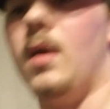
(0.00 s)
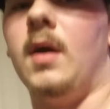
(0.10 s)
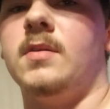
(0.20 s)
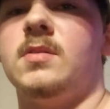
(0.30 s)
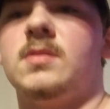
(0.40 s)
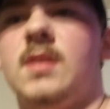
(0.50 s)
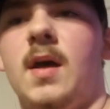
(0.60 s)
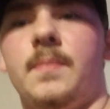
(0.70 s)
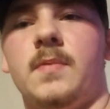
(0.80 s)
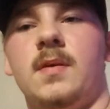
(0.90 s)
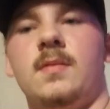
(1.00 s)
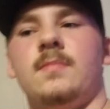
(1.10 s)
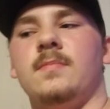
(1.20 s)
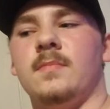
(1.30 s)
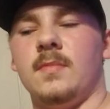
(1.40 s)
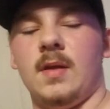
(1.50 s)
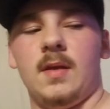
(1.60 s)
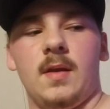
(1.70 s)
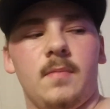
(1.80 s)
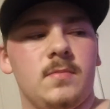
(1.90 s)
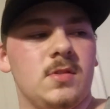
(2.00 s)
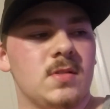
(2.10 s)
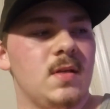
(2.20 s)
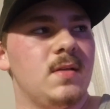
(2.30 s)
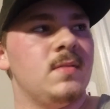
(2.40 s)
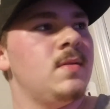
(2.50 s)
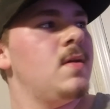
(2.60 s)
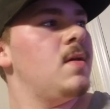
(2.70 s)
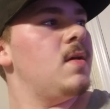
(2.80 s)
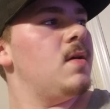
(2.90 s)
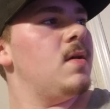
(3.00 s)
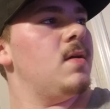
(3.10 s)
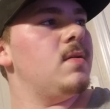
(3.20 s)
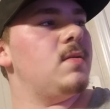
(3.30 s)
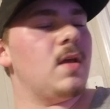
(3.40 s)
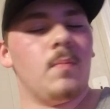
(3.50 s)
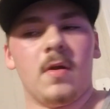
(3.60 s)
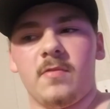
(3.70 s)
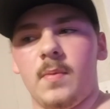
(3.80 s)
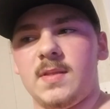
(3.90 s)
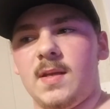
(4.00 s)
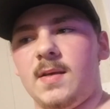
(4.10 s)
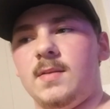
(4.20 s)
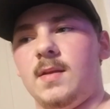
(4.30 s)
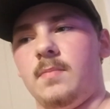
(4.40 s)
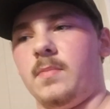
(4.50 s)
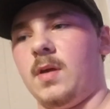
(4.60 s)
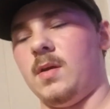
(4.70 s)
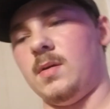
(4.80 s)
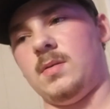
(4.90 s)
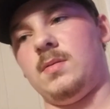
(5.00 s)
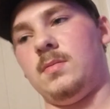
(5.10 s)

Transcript: I just stopped, and I'm just gonna take a break from it tonight, and I'm gonna